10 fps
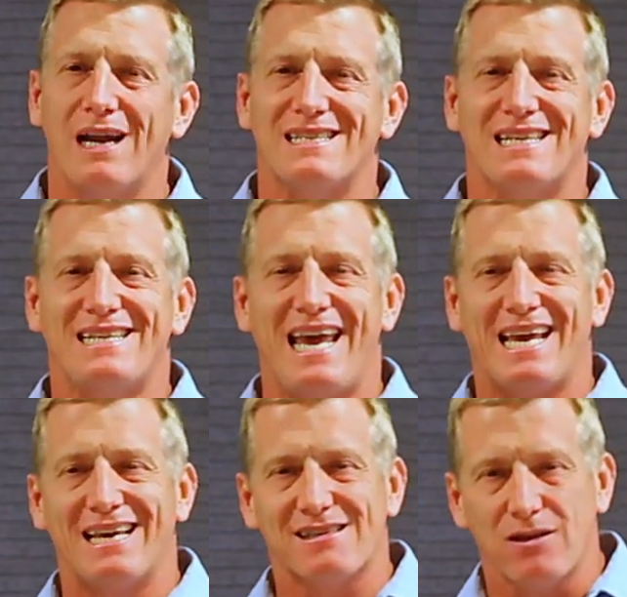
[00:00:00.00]
us to take
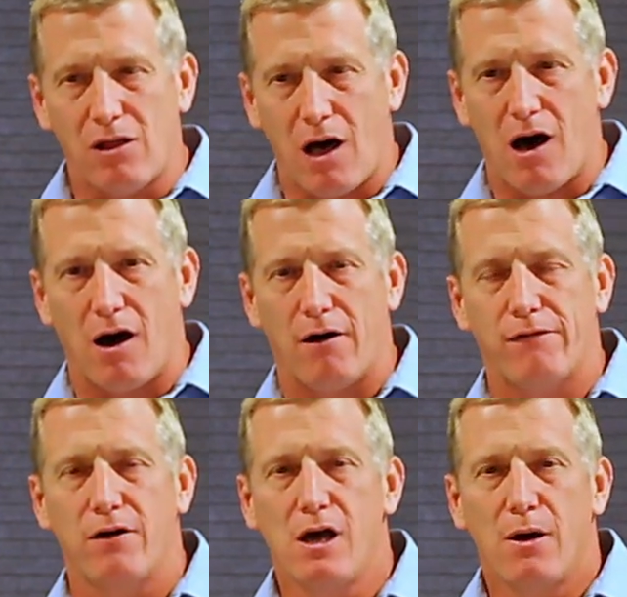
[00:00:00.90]
his
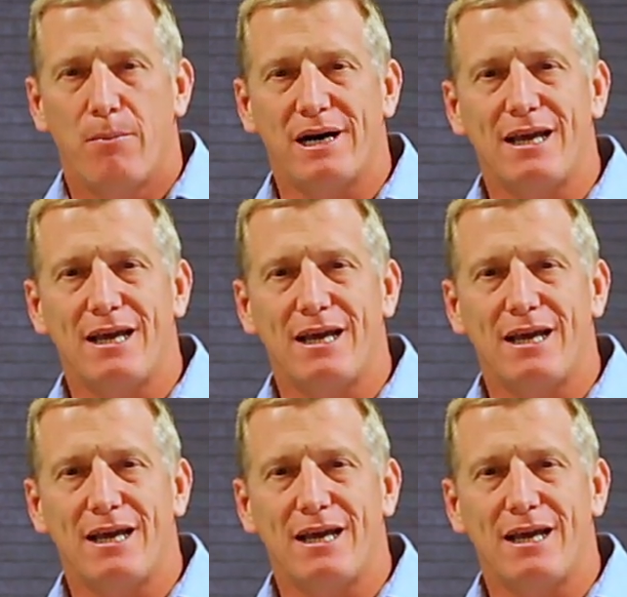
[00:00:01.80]
love, but he